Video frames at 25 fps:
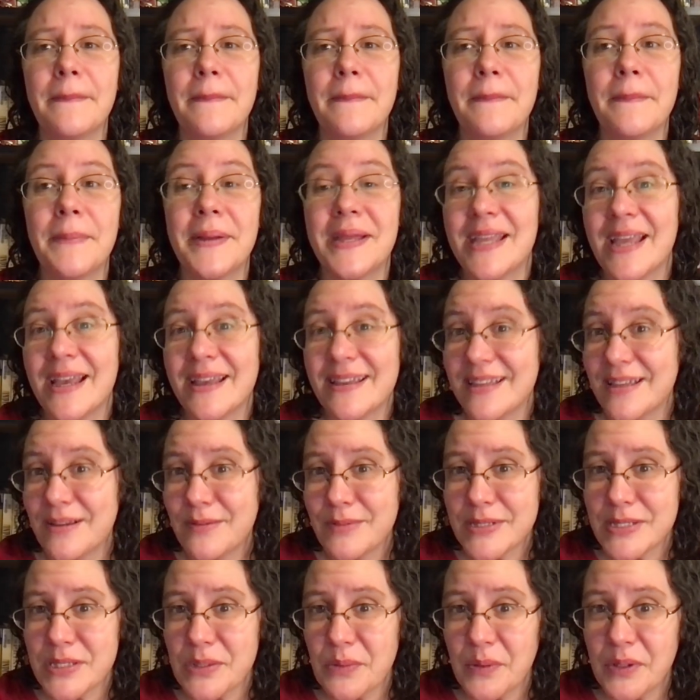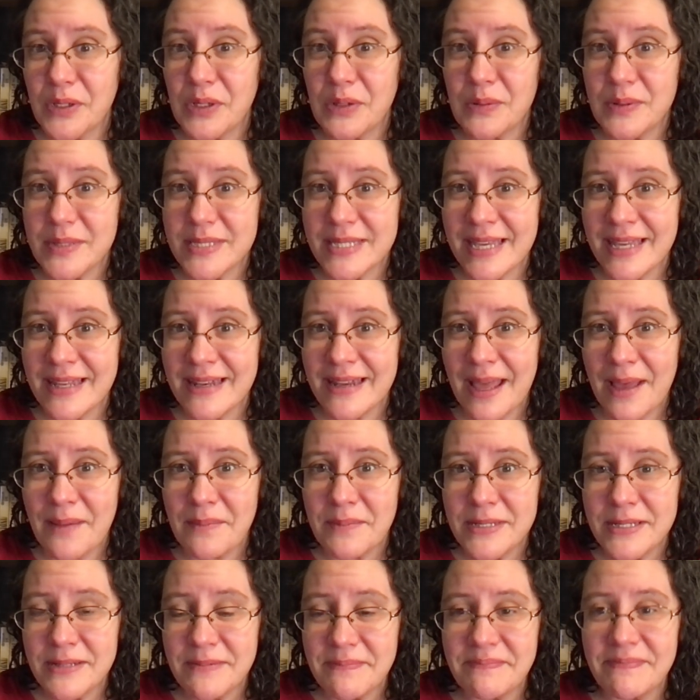but yet he was the one who was
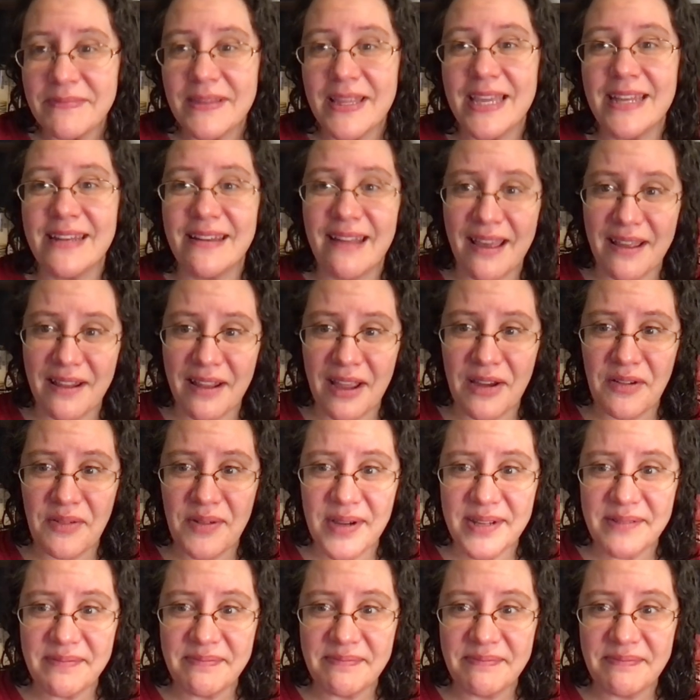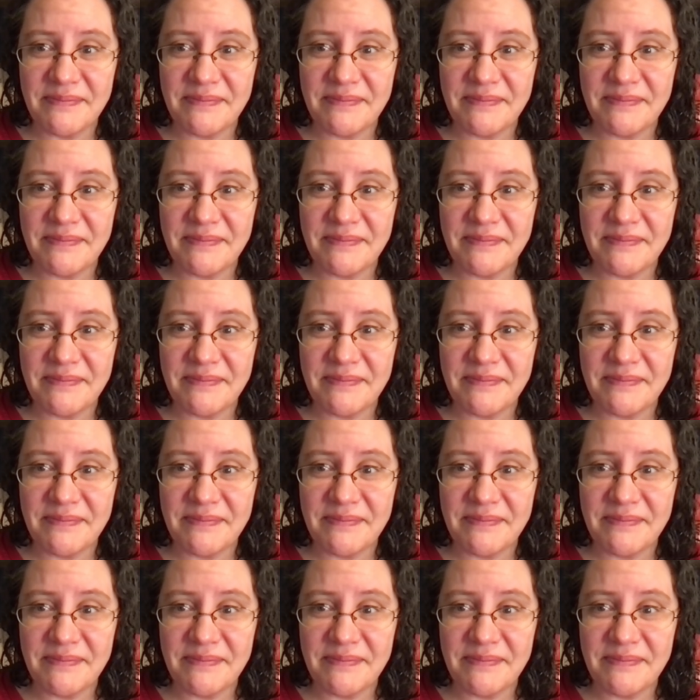kidnapped and not Irene.